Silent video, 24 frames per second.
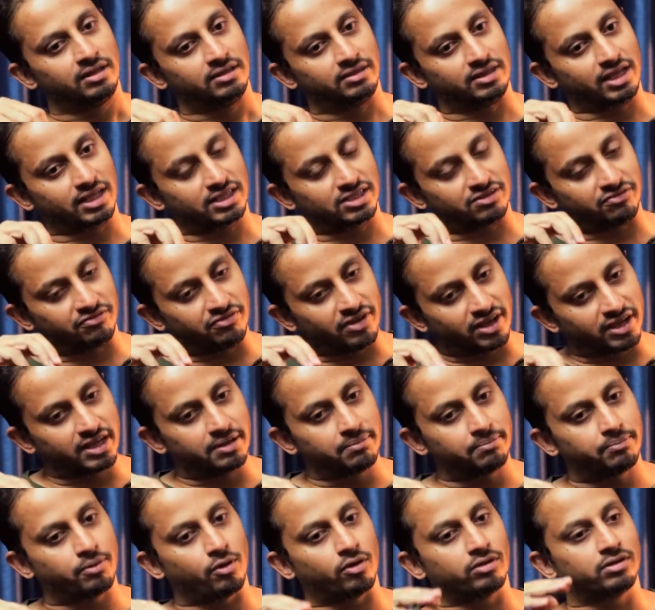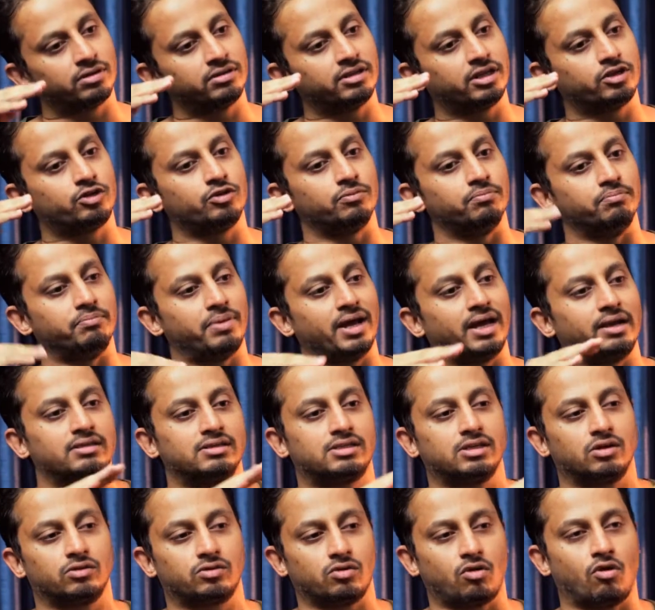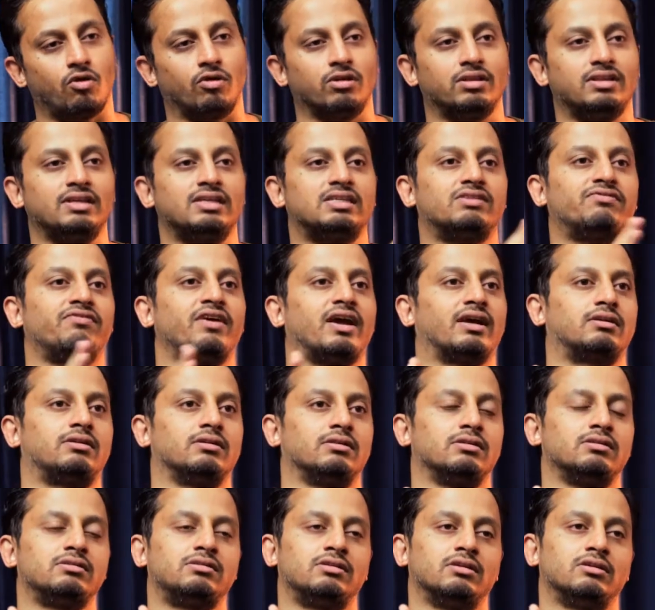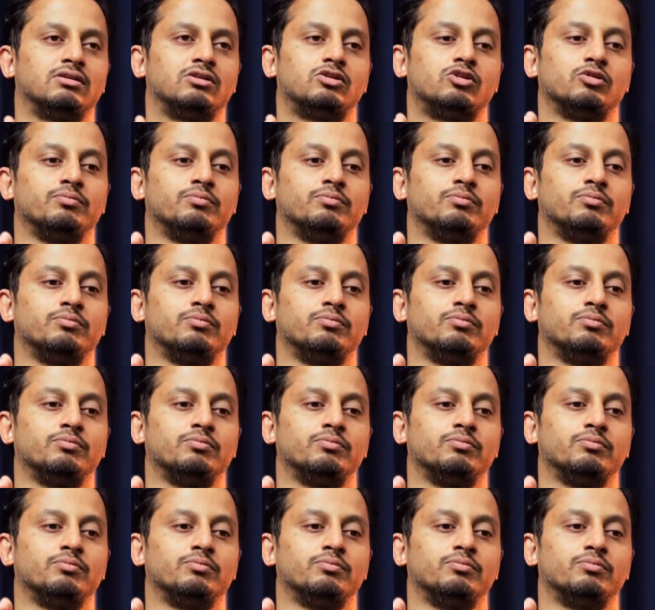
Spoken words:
That's very important, that you balance out all these factors